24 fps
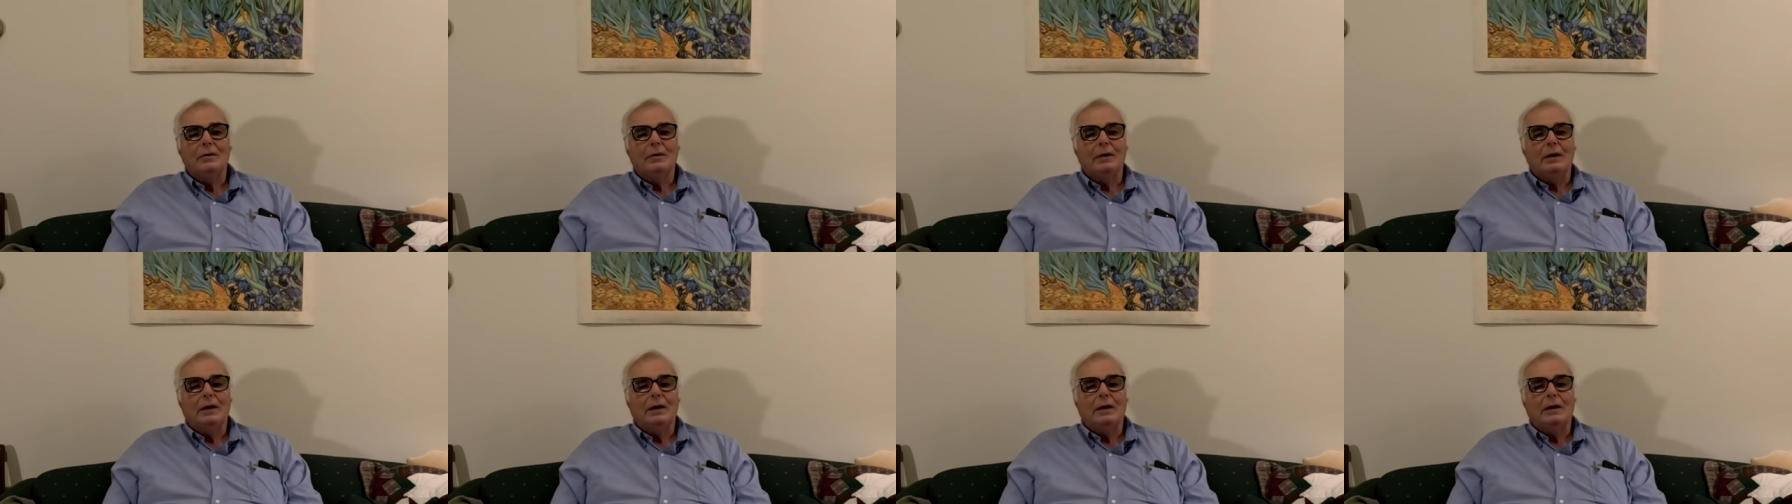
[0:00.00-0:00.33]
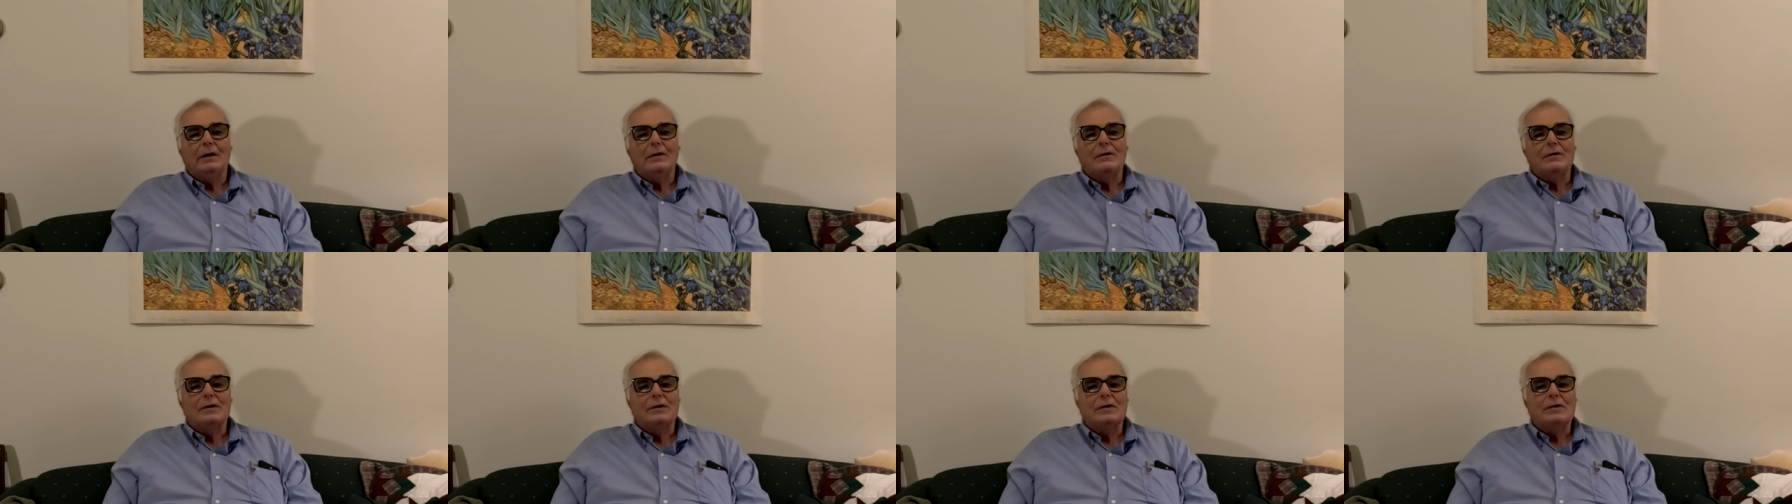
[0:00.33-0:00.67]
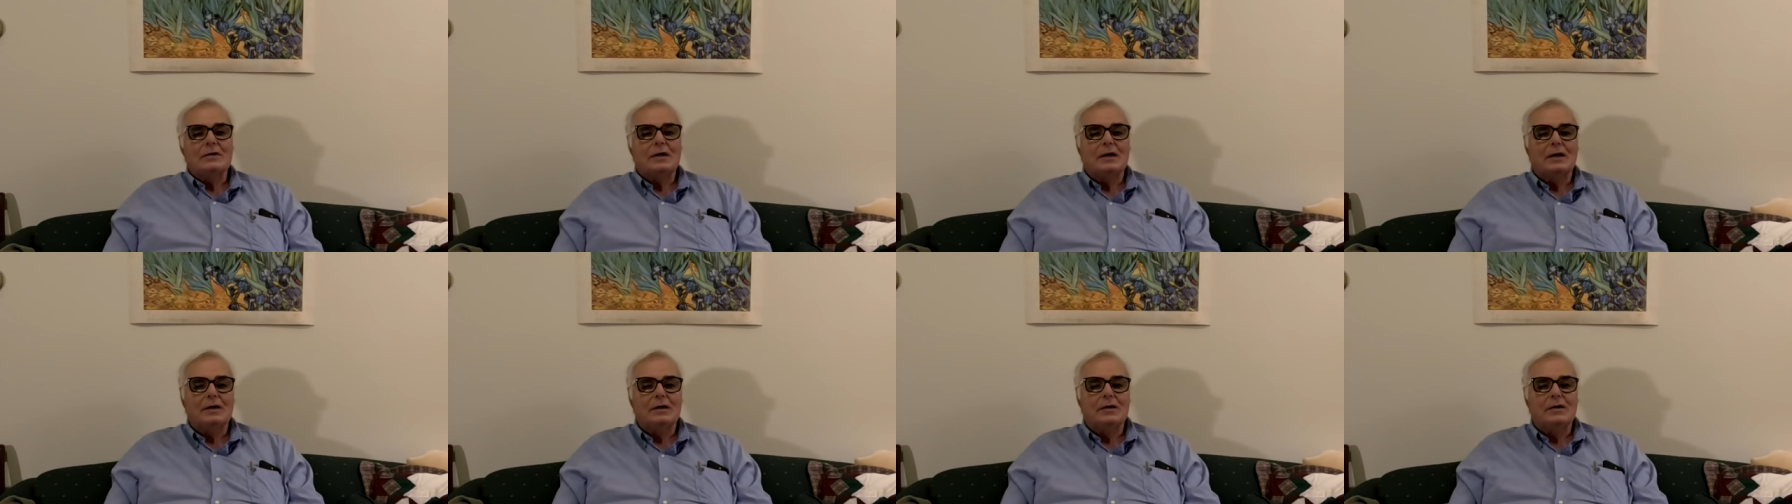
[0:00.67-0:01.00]
And as I
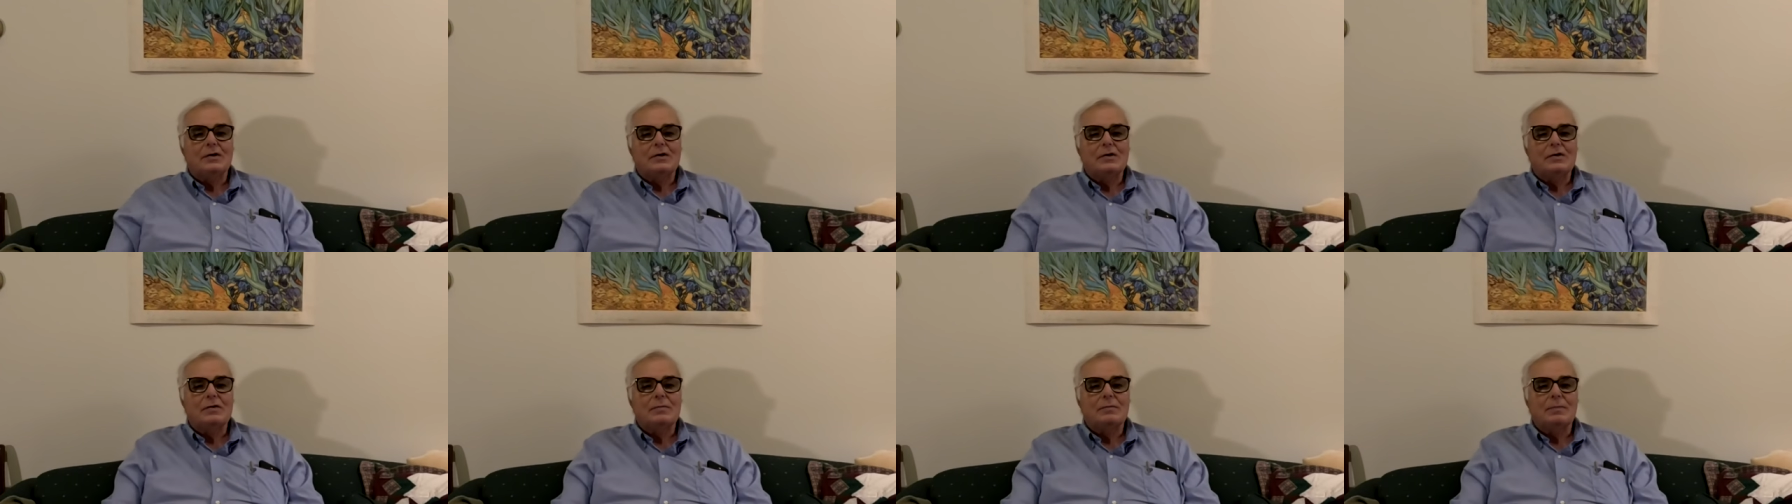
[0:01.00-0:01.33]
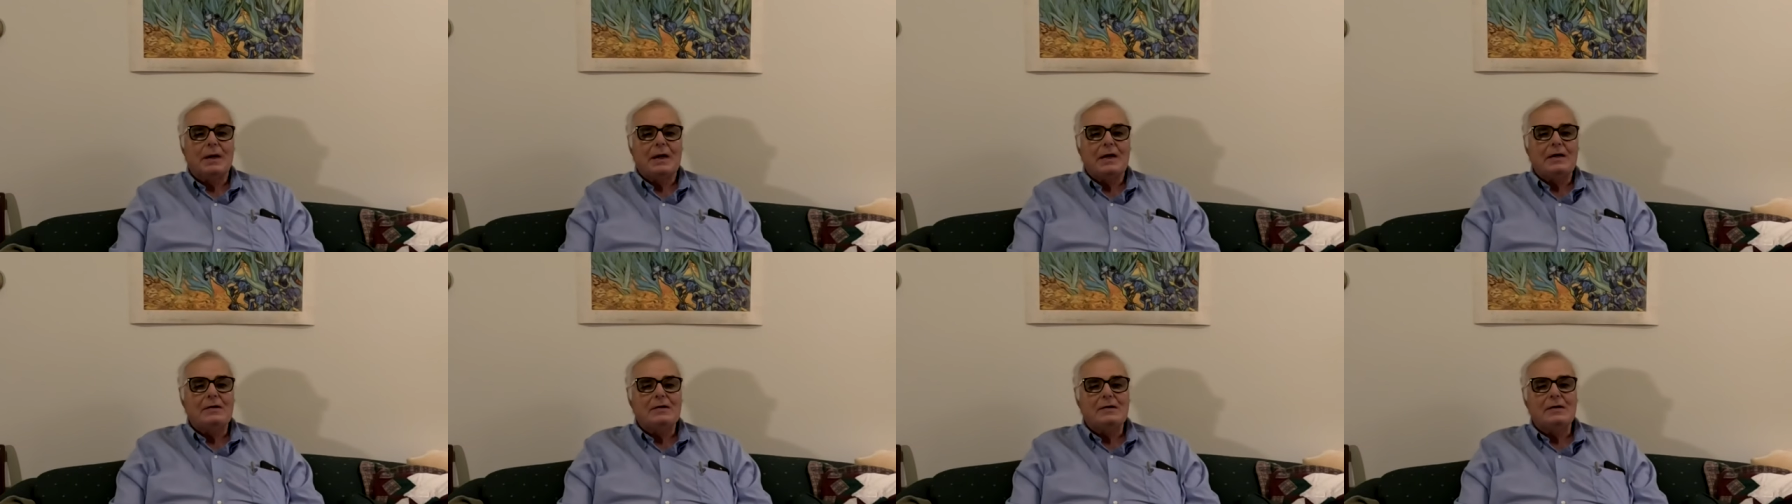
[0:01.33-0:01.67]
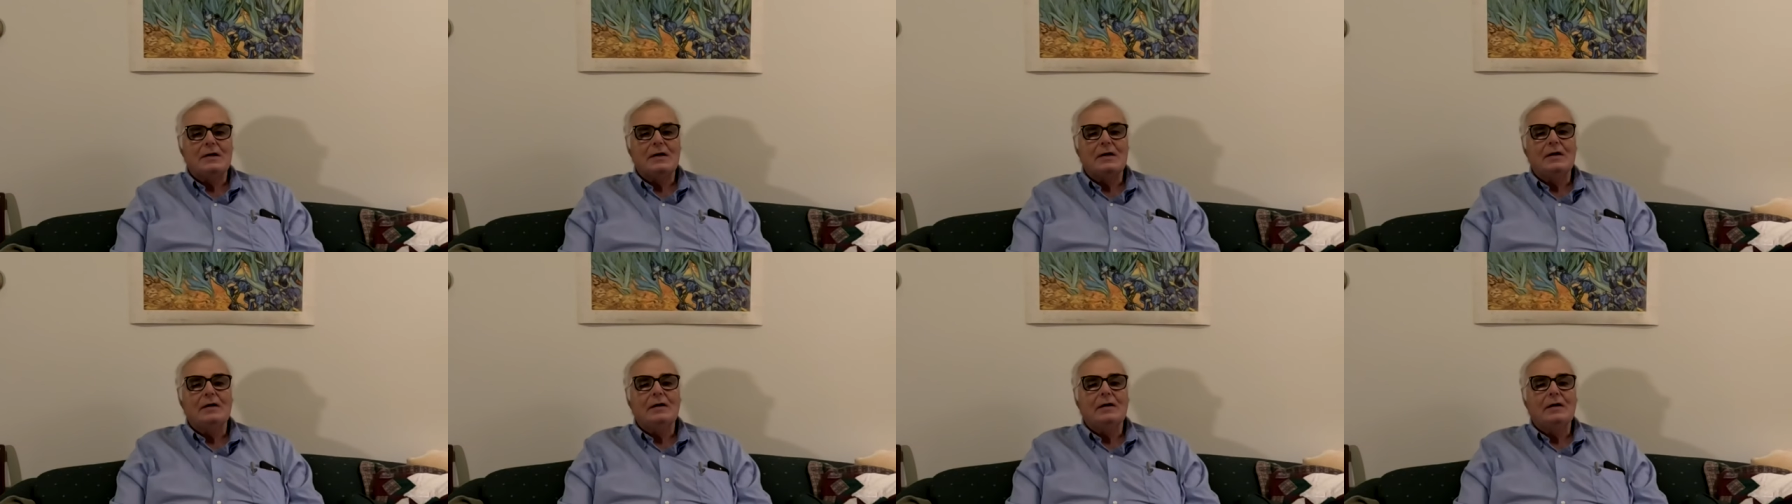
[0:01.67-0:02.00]
said, the
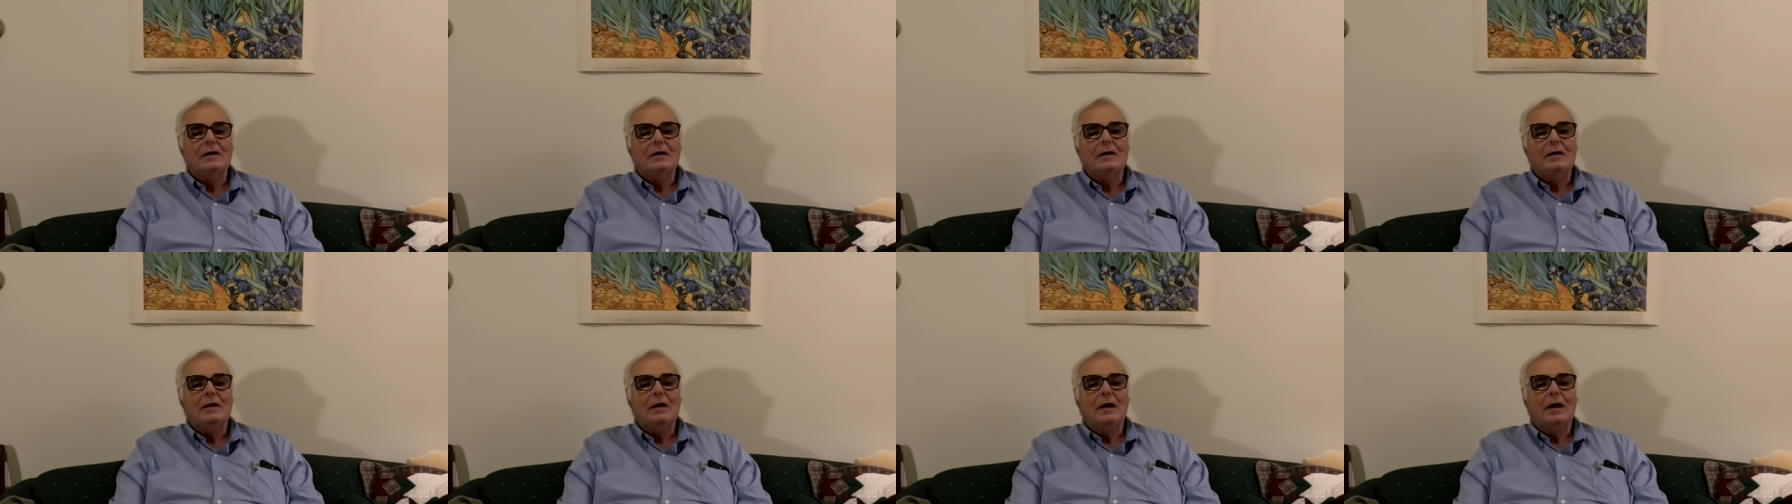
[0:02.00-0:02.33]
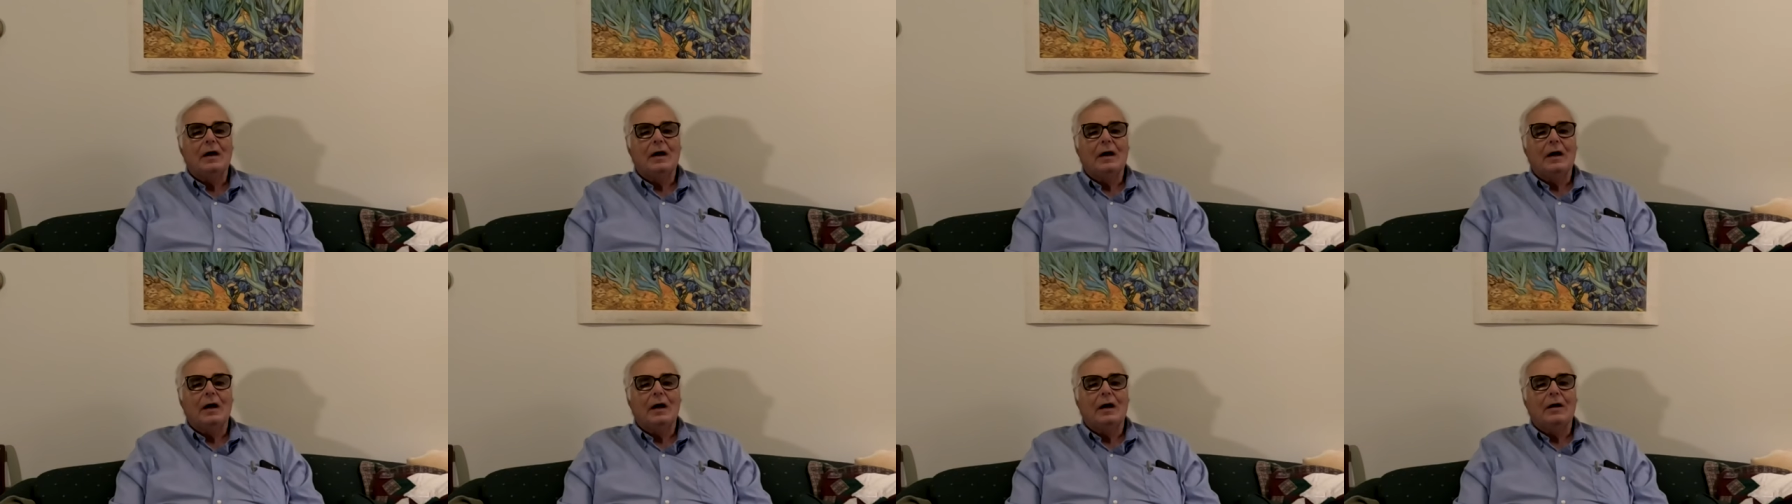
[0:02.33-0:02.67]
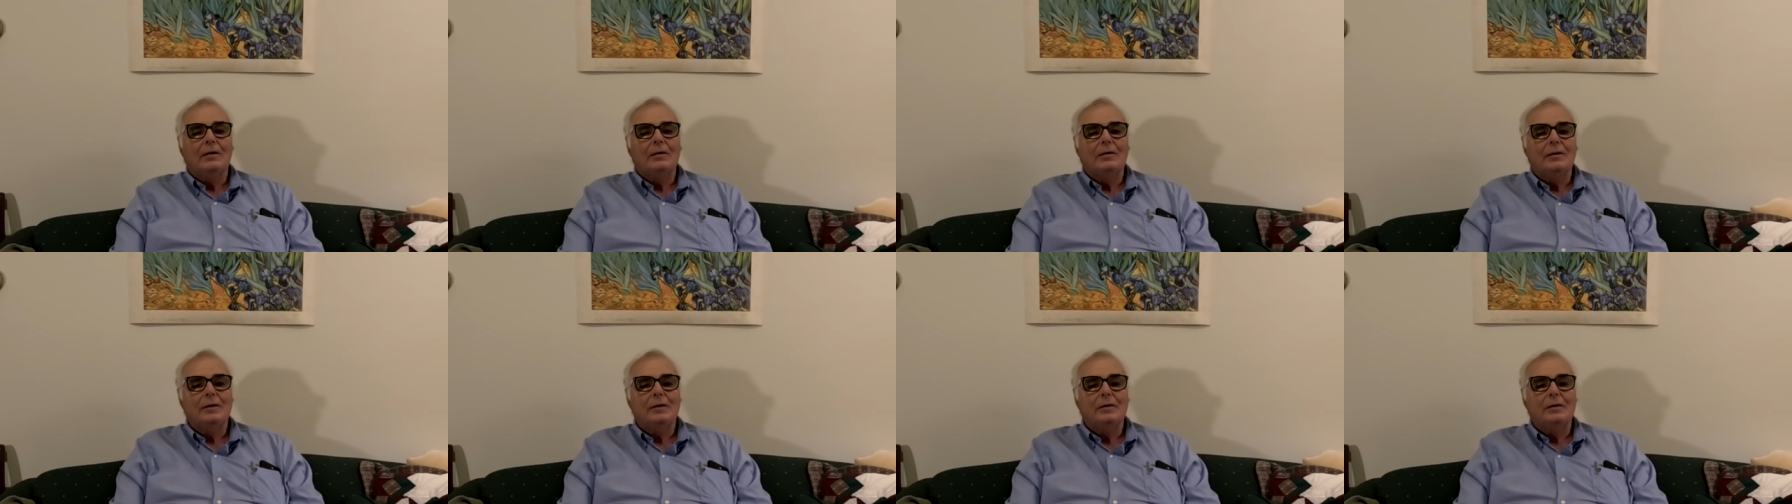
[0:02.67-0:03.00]
spacing uh,